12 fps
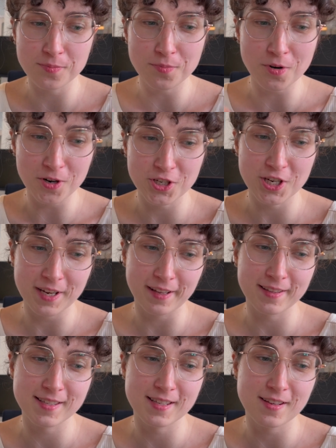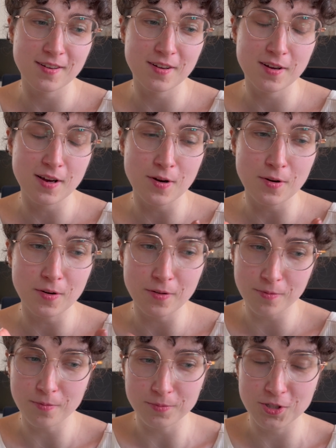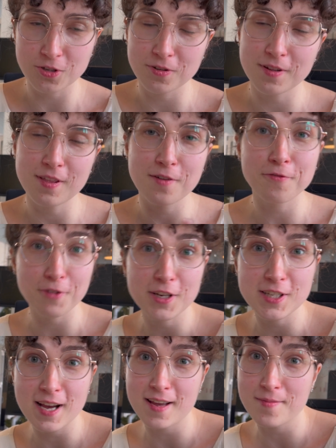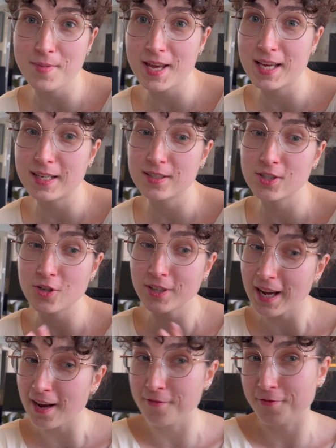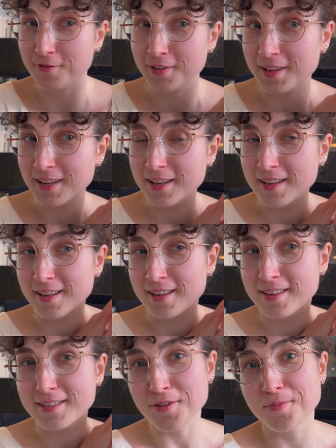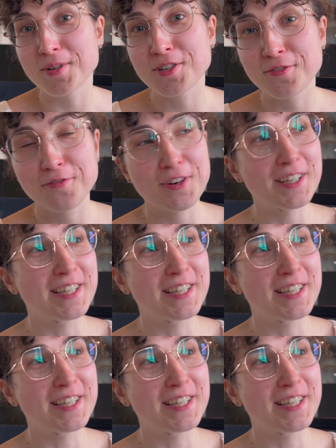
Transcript: projects uh, during their free time and don't have so much free